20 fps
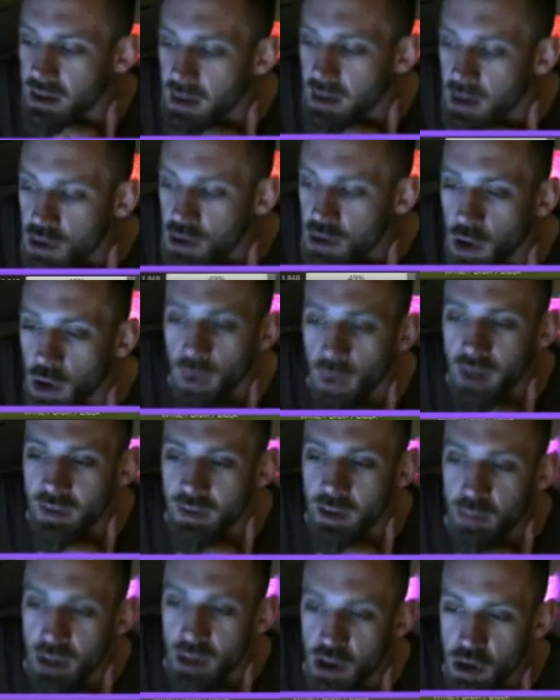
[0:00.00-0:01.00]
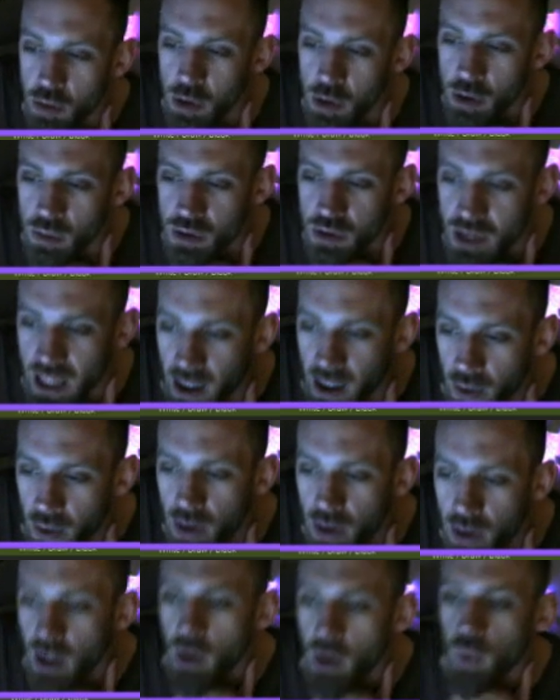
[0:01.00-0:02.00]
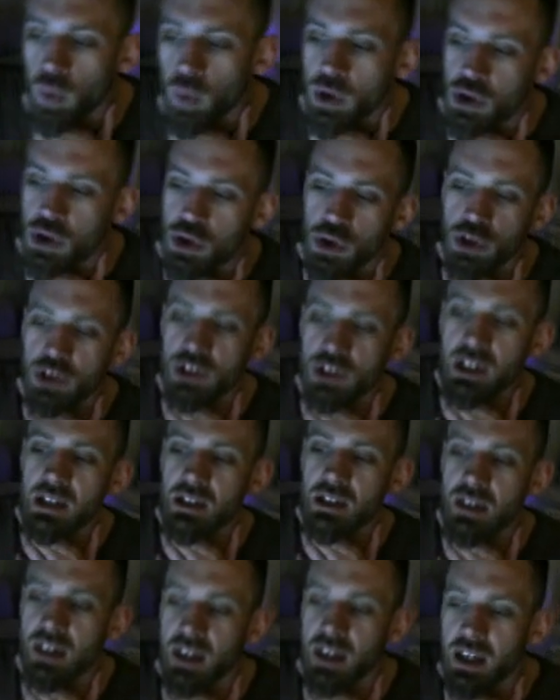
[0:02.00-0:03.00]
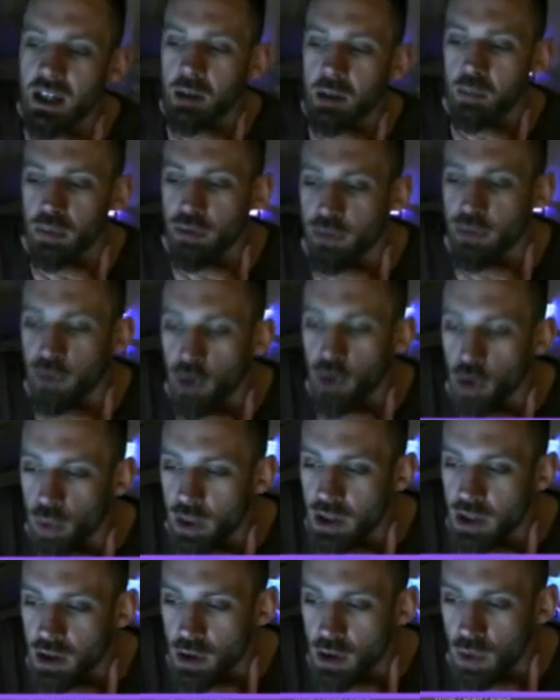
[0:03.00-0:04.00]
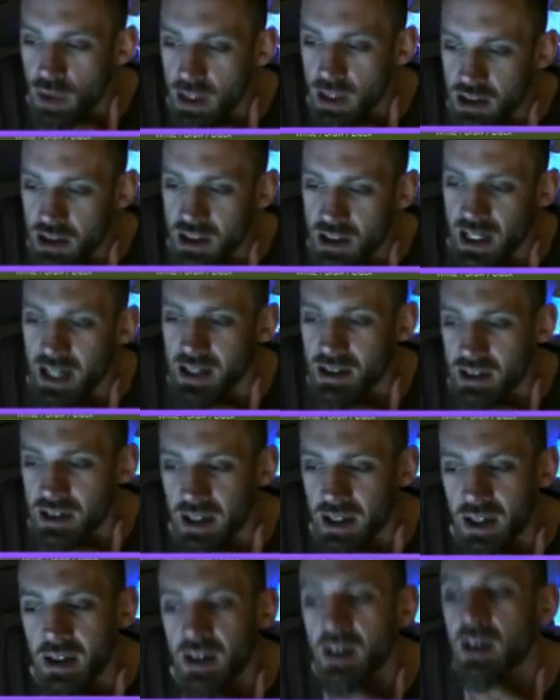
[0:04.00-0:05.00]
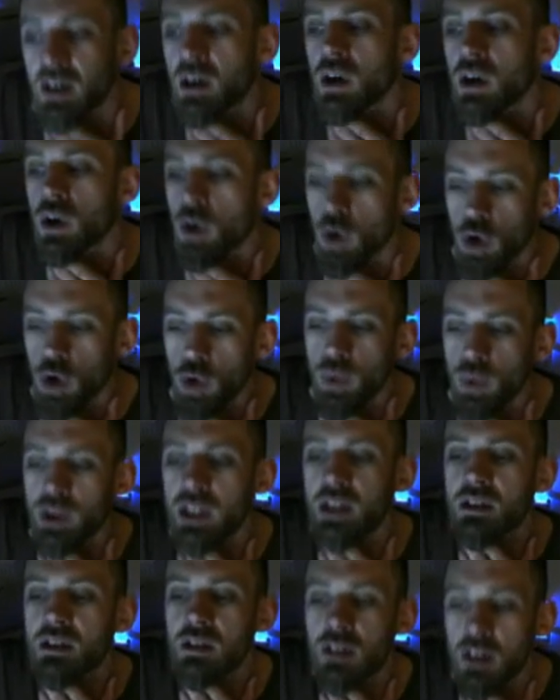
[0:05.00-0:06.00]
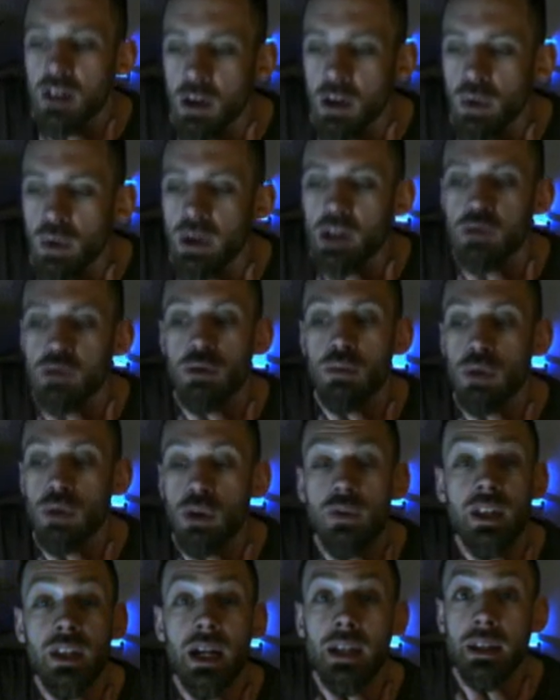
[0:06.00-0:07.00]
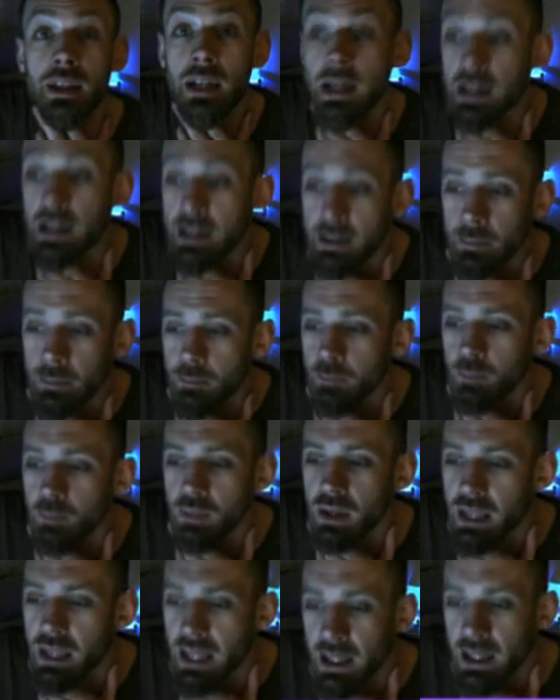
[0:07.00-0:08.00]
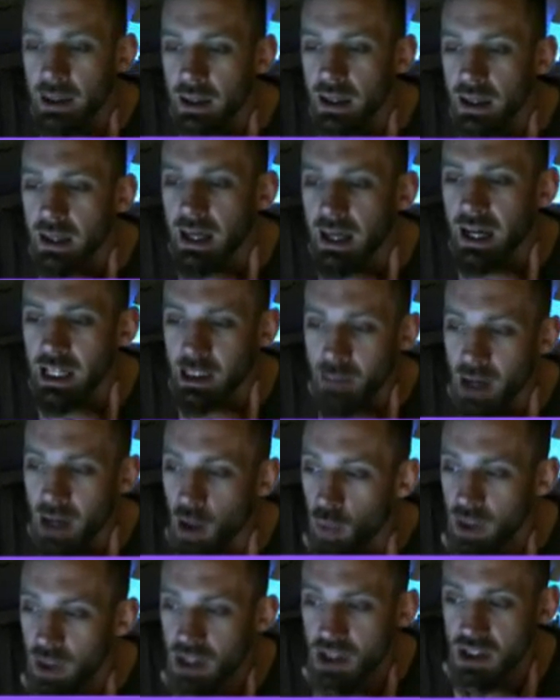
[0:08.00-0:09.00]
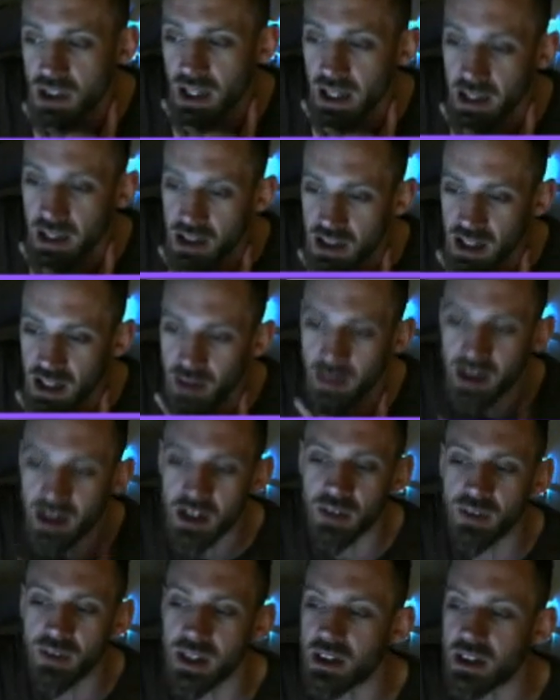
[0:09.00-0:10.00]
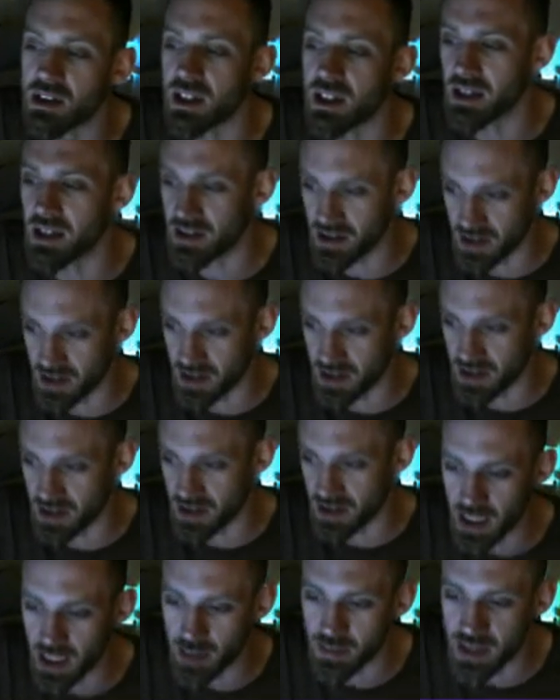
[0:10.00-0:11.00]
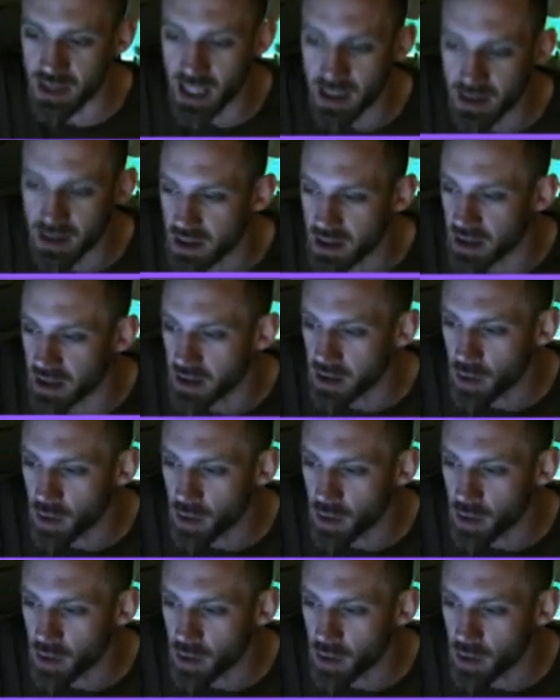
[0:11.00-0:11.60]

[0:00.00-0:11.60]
So if the bishop comes out, we just need to think before we do this tactic, all we need to do is remove that knight, yeah? And no matter which takes, imagine if this takes, it's still the same tactic.